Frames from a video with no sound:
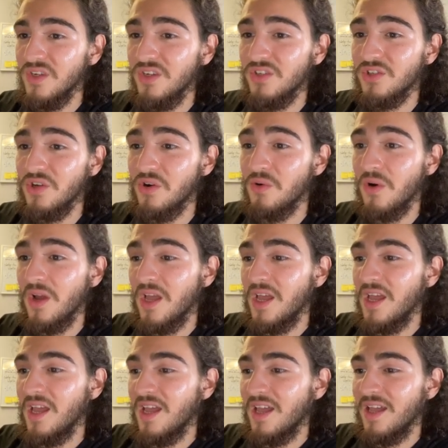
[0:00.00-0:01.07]
So
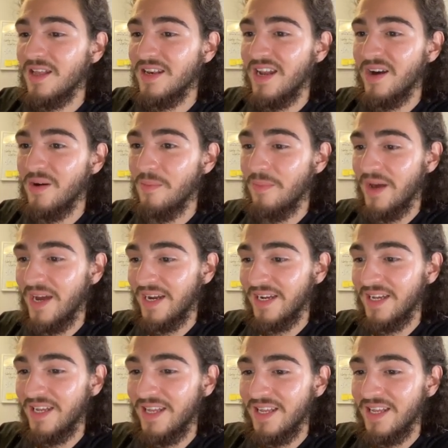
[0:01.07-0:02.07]
now I'm back